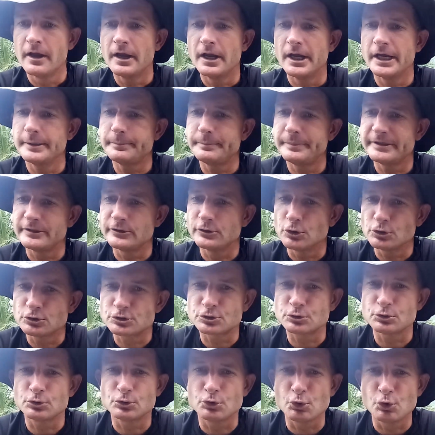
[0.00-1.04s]
It'd be good
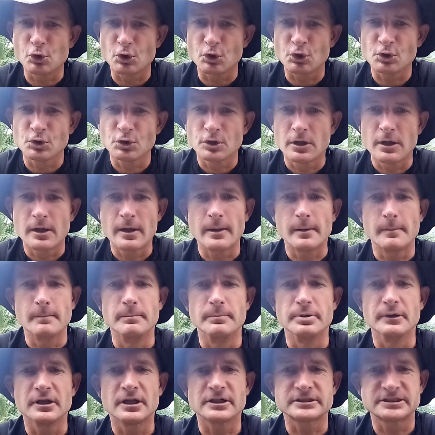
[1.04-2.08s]
to Google
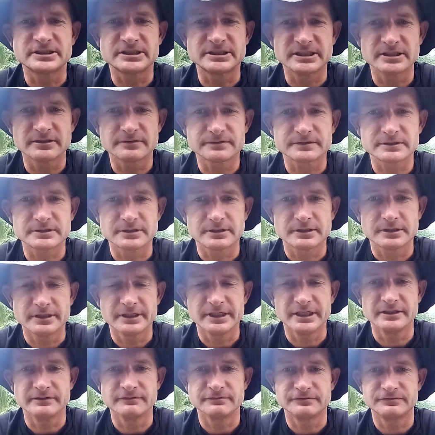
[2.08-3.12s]
blood shift
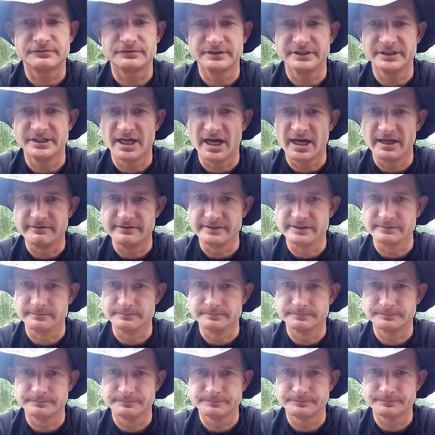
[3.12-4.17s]
in
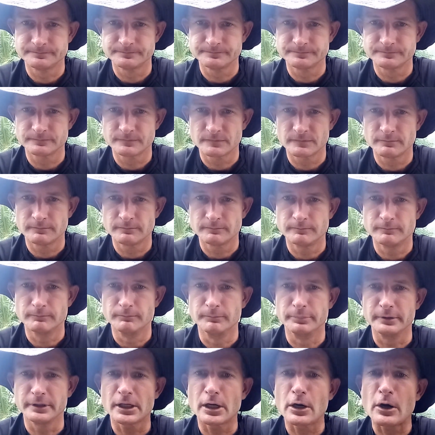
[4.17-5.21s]

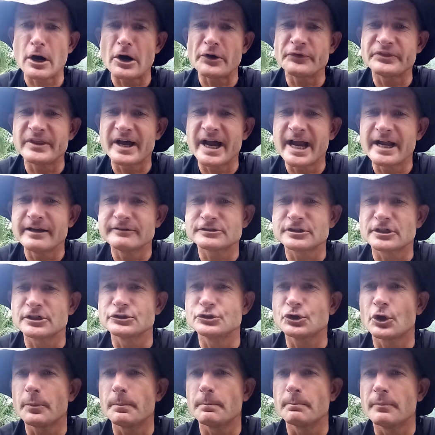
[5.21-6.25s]
freediving. Blowout dives are
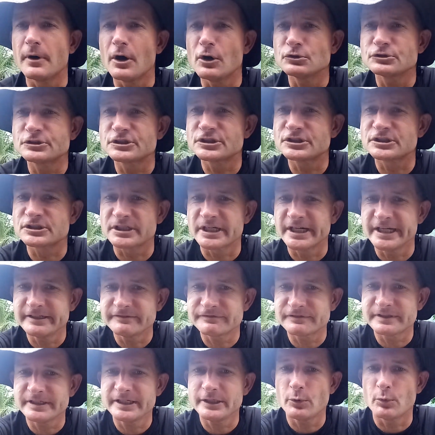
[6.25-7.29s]
done most
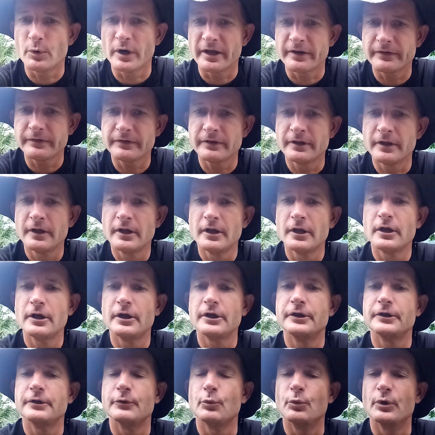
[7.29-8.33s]
safely when
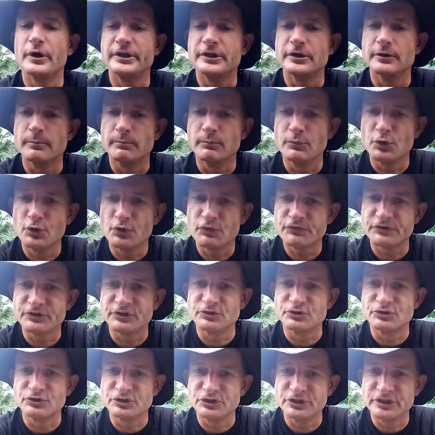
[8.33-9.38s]
when you're
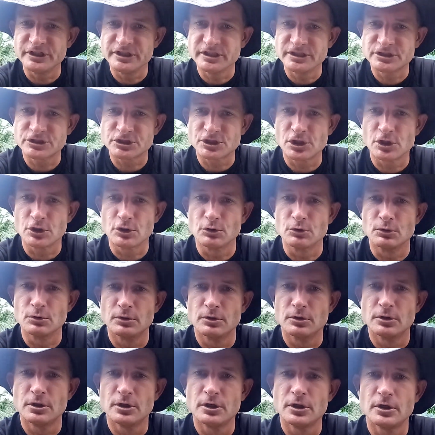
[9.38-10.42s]
moving really slow.
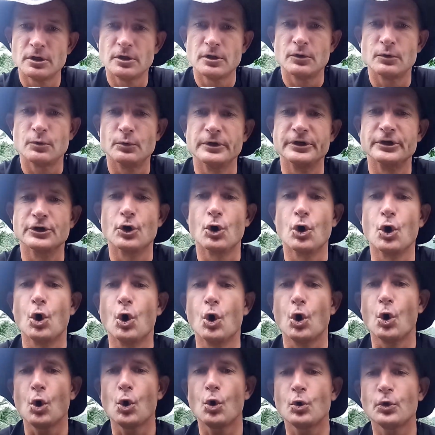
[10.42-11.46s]
When you're
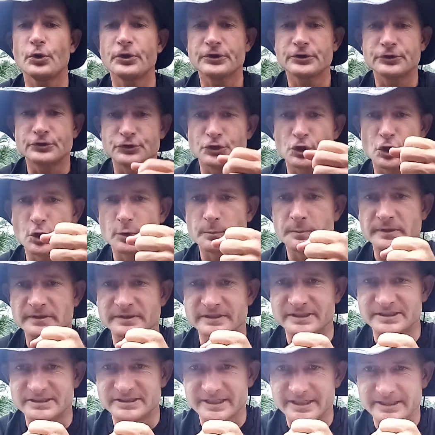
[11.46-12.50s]
holding a rope and
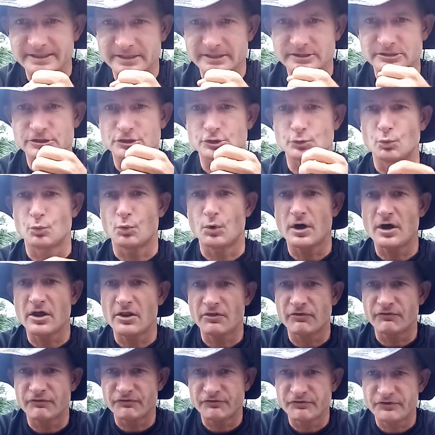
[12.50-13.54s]
descending just
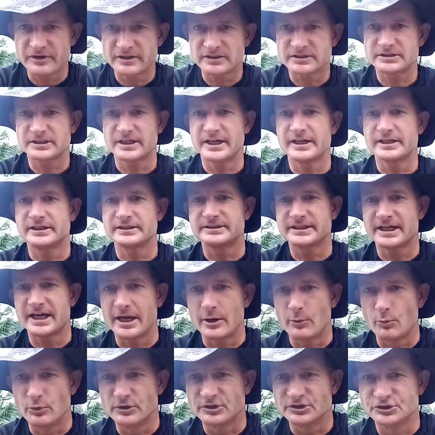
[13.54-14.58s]
one fist at a
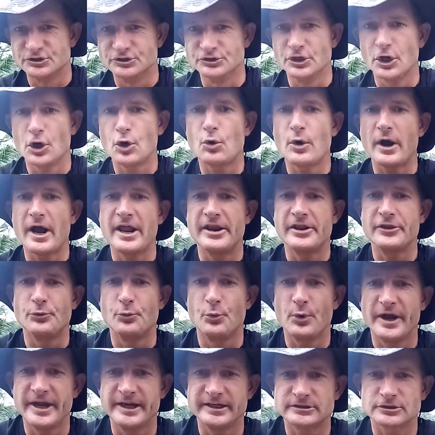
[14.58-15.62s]
time with no added
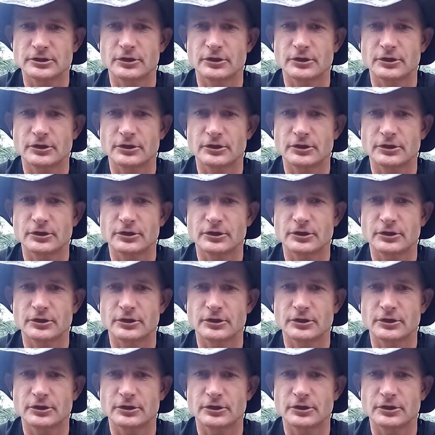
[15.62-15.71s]
weight